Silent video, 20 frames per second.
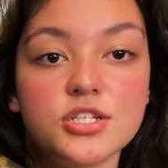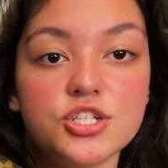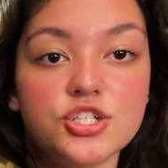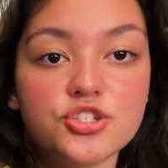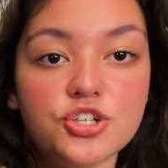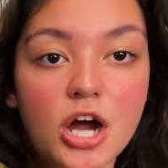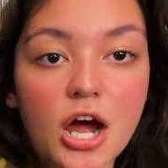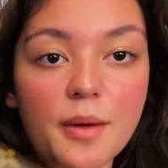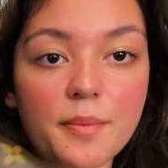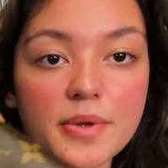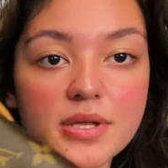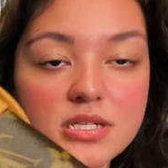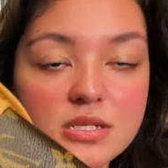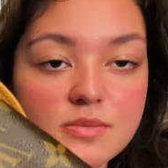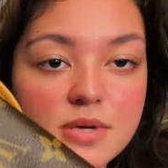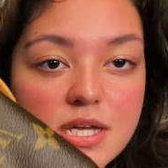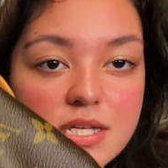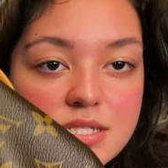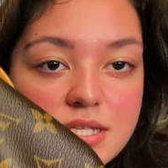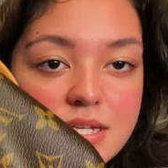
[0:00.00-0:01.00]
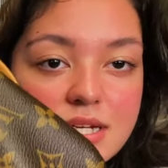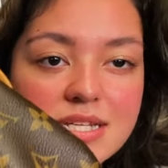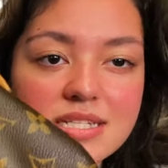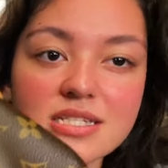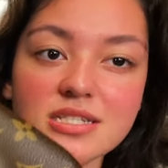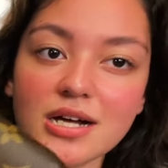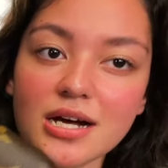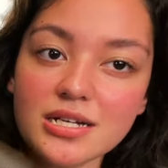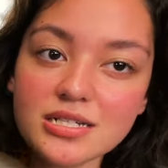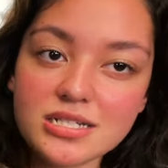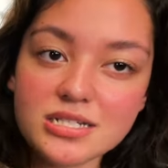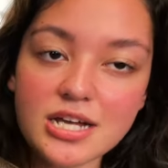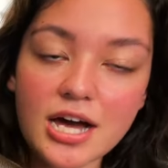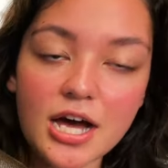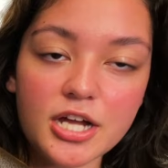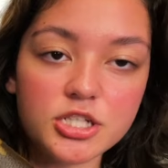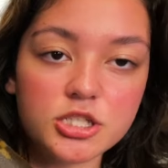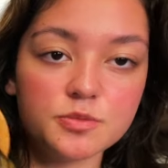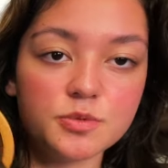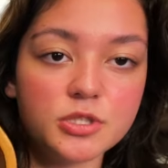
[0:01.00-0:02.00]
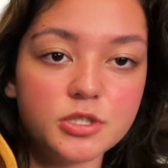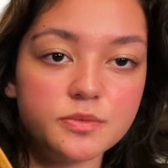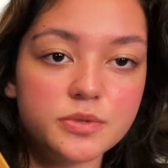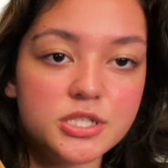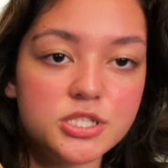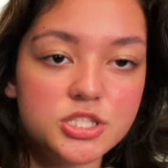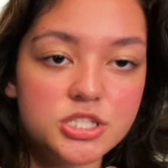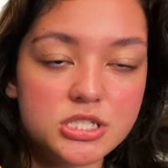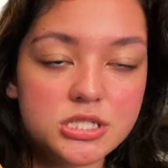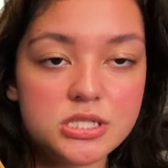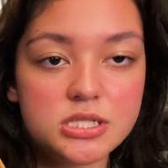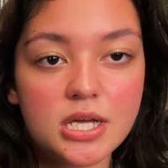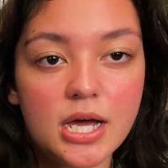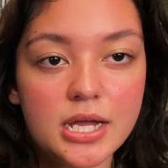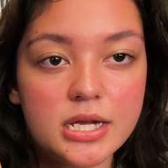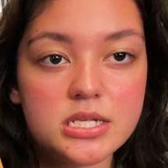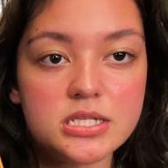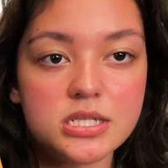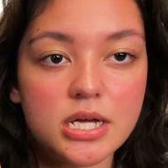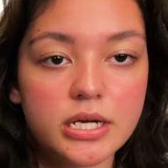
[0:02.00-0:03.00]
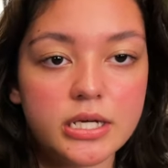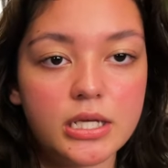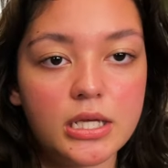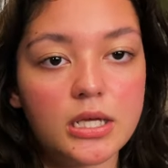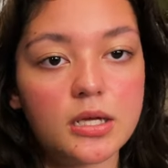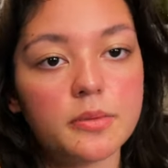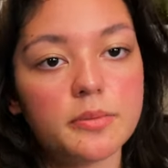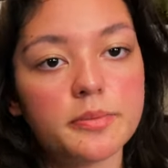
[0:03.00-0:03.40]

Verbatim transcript: strap is amazing. It's not detachable, which is kind of sucky.